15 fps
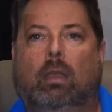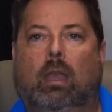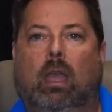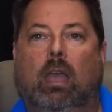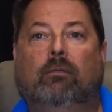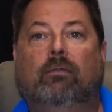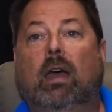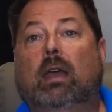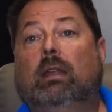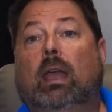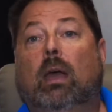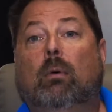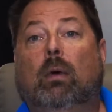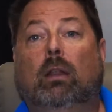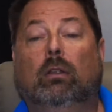And finally,
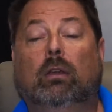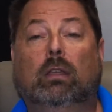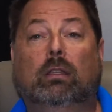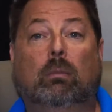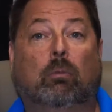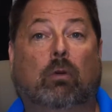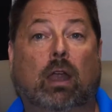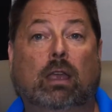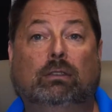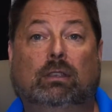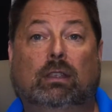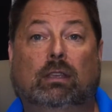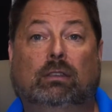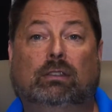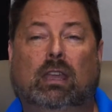I want to look at the price
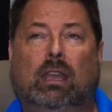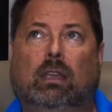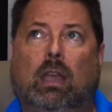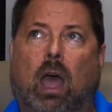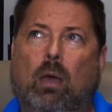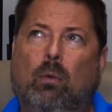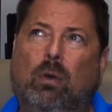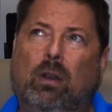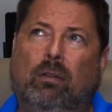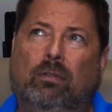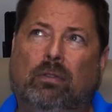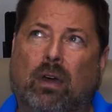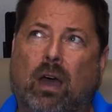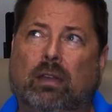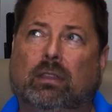of this thing. I would have
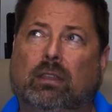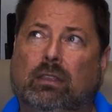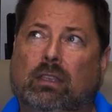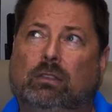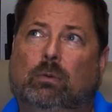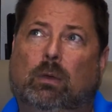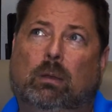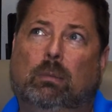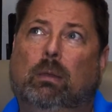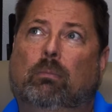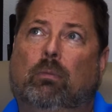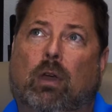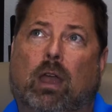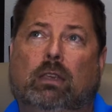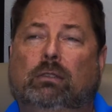thought that this would have been
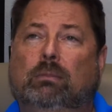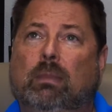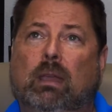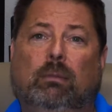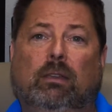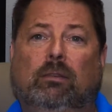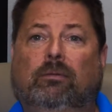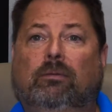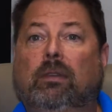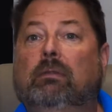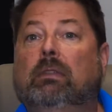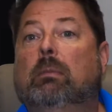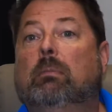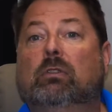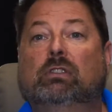priced maybe
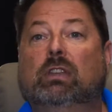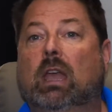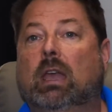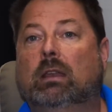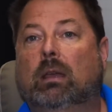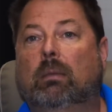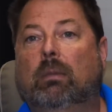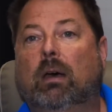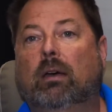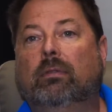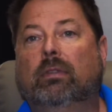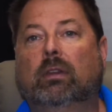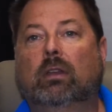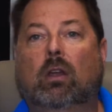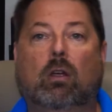50%
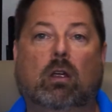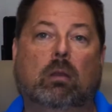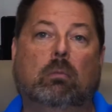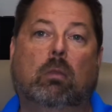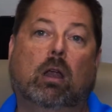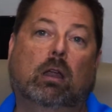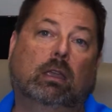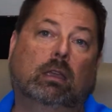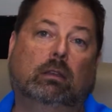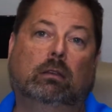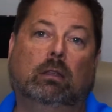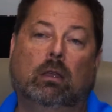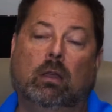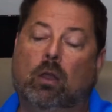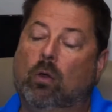above the current market
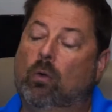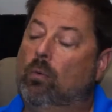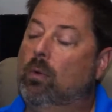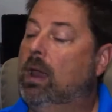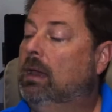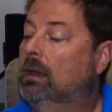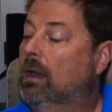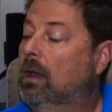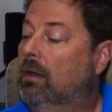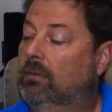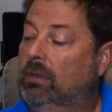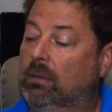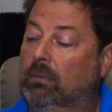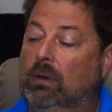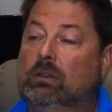rate of
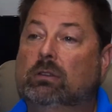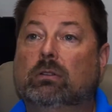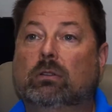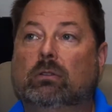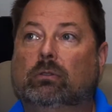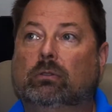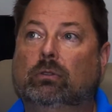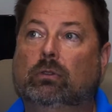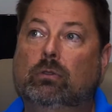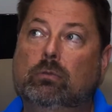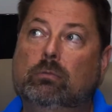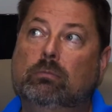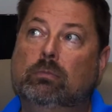the original Lume